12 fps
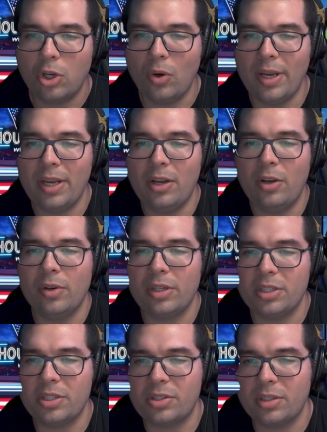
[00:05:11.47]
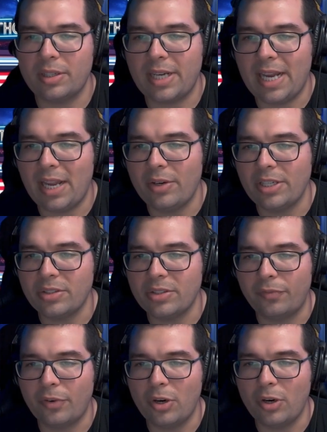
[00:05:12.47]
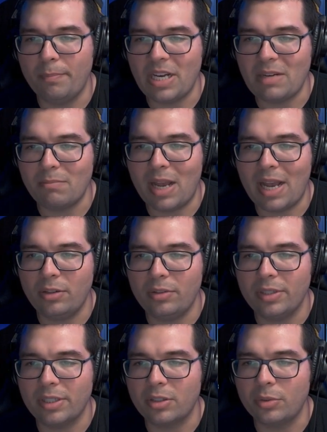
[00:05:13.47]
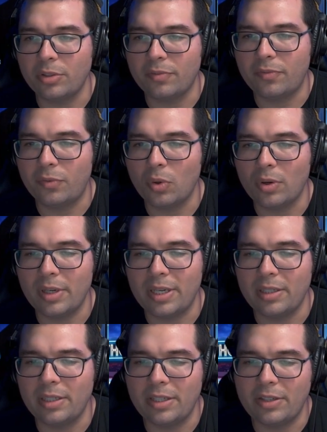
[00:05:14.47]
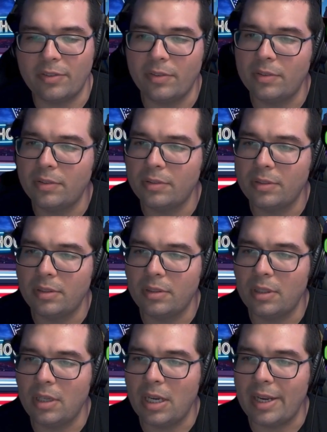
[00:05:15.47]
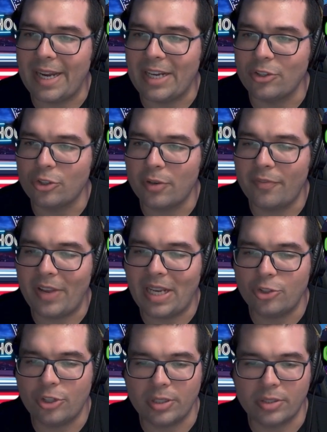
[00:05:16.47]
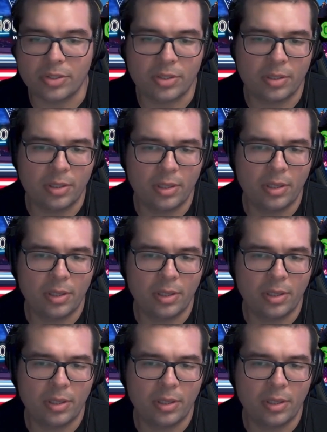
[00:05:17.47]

Cuyahoga County's Affirm Me model included four in, uh, interventions.